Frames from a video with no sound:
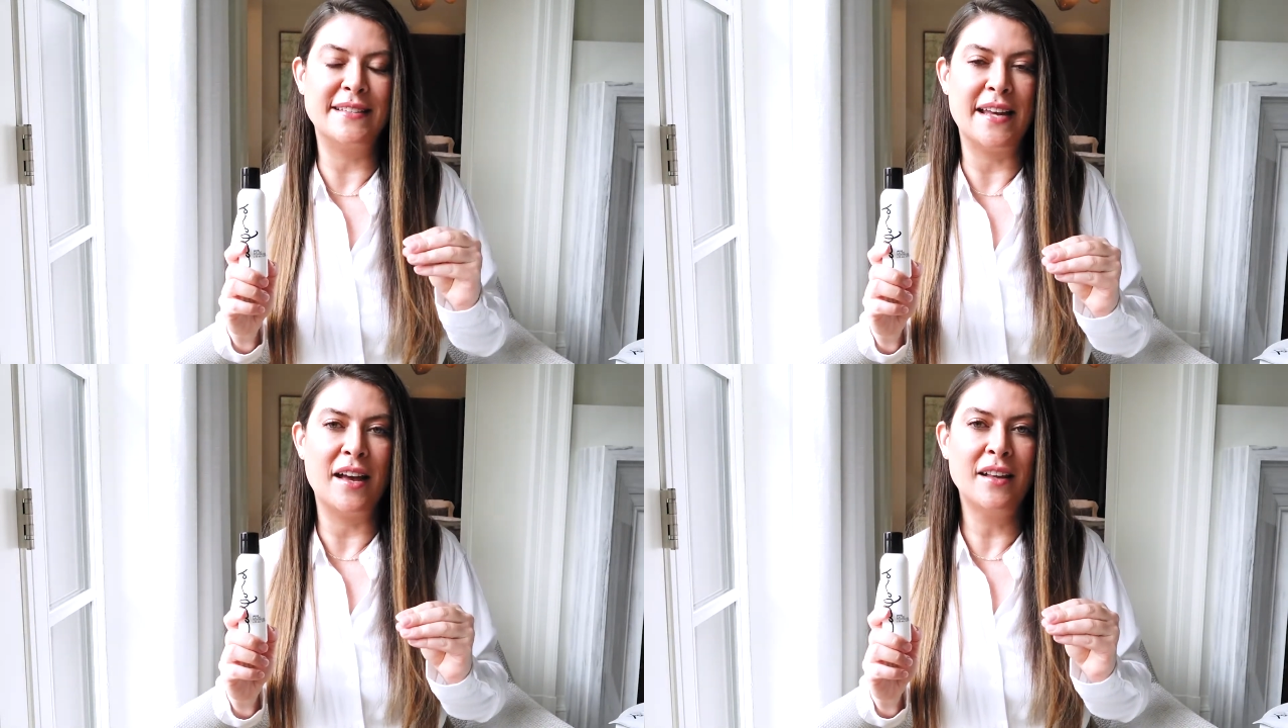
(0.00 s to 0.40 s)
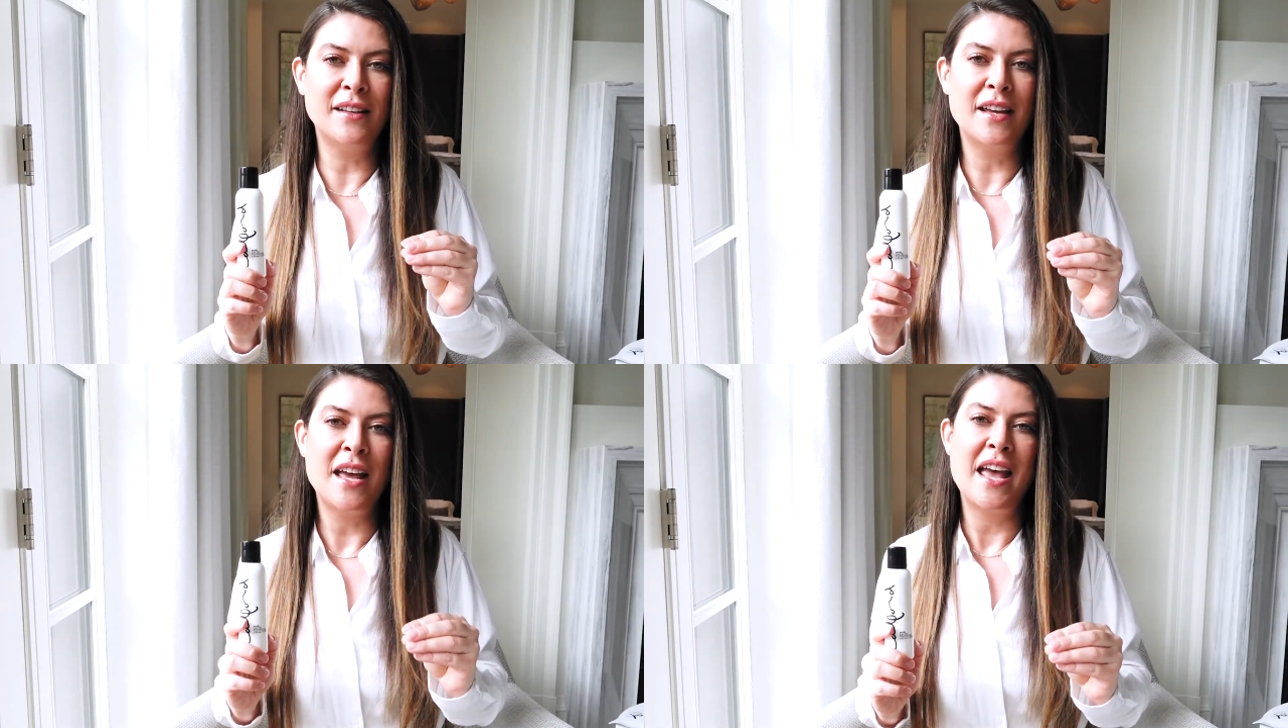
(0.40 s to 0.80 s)

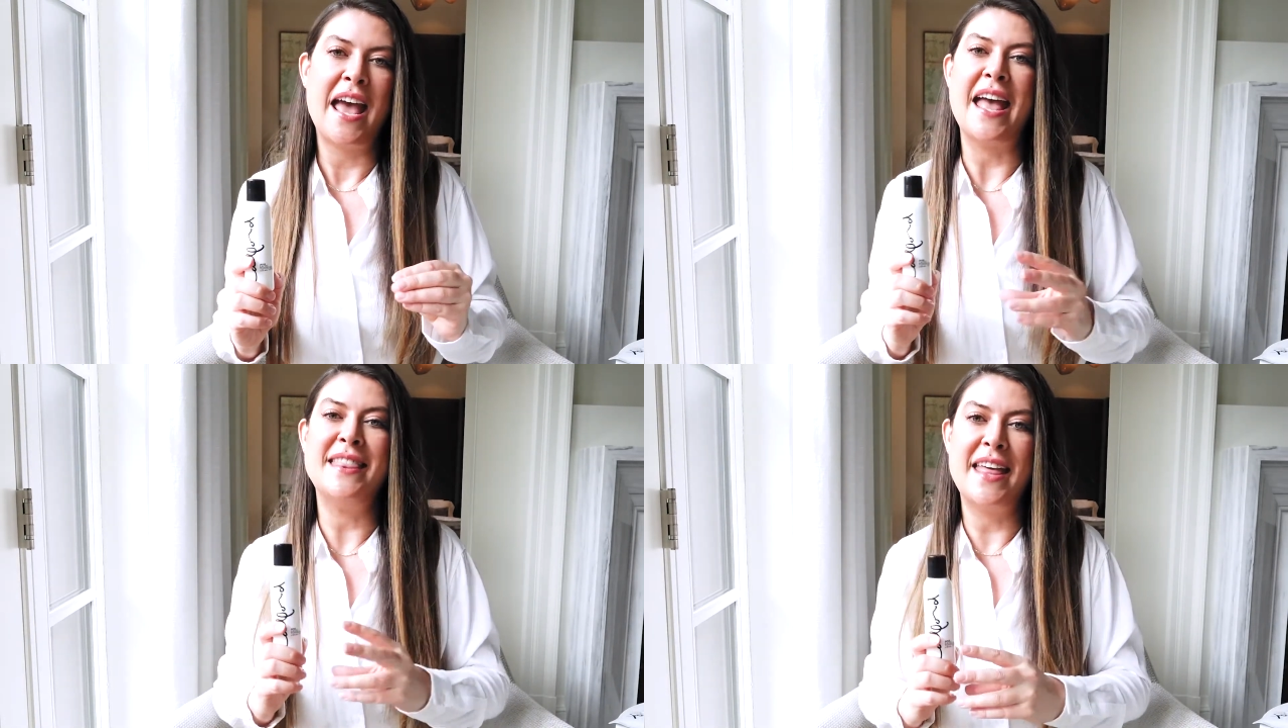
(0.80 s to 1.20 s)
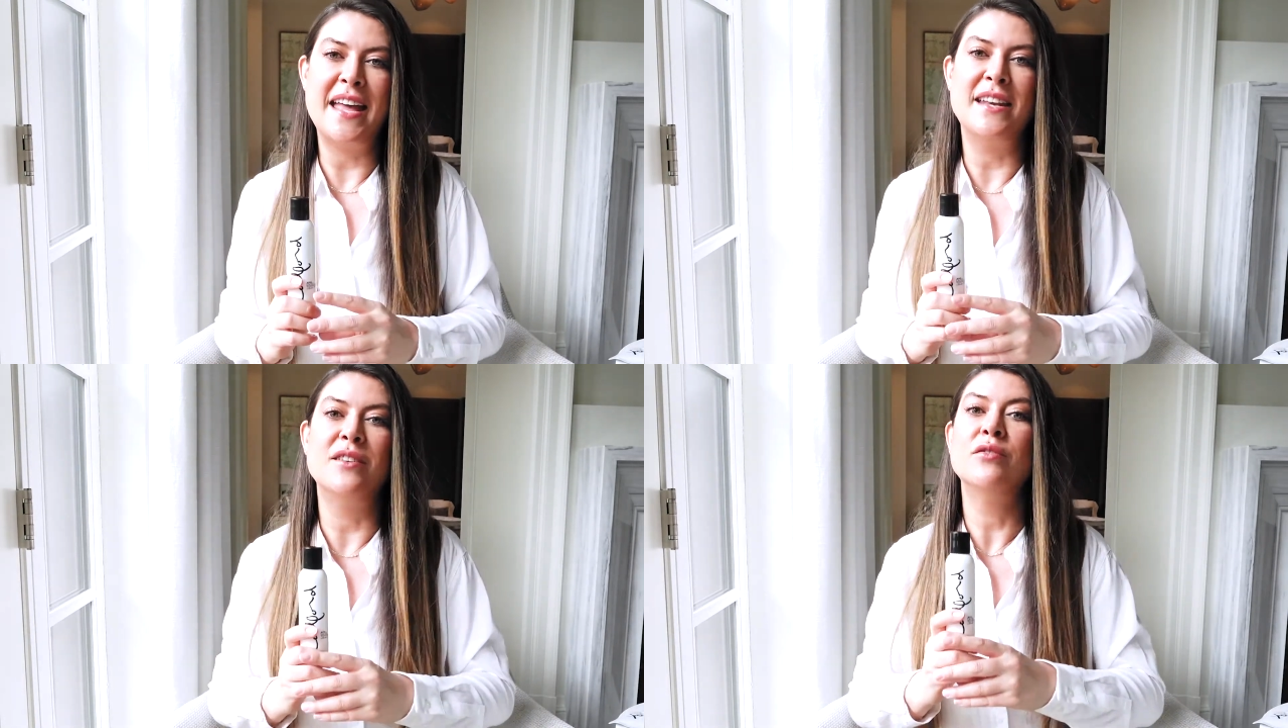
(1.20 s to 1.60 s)
cell. And
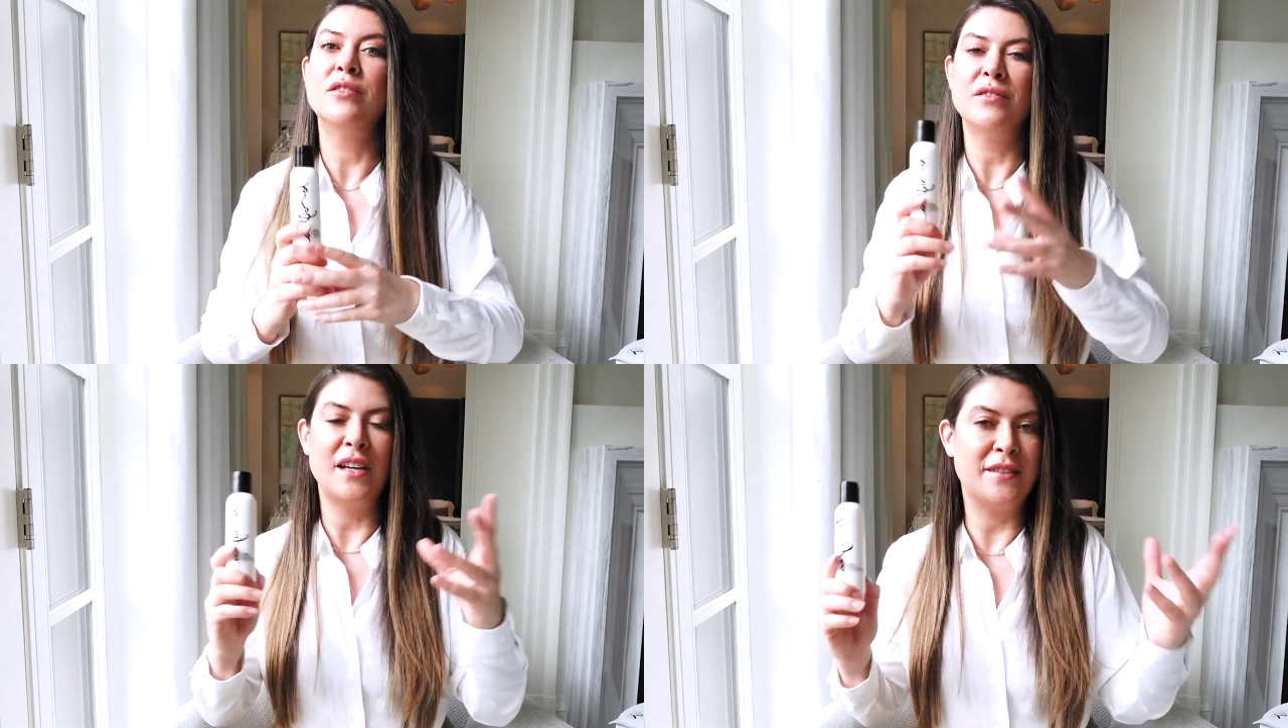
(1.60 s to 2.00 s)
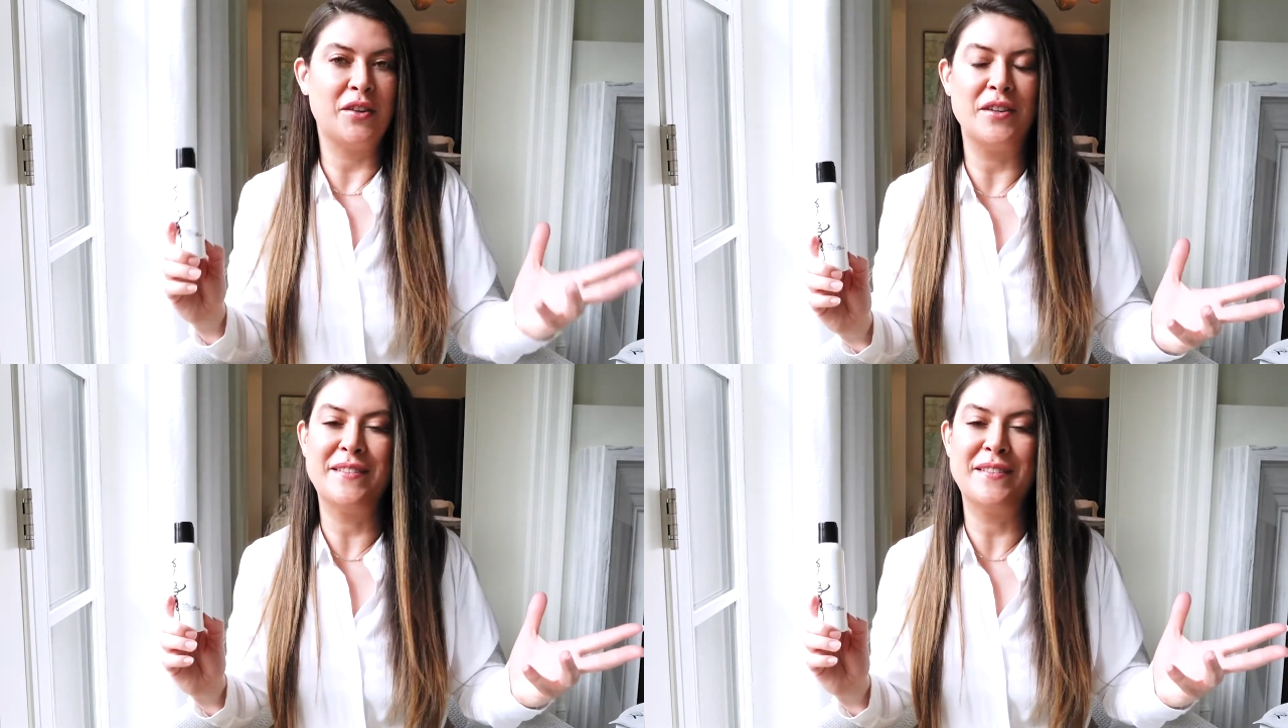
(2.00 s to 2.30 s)
then it's going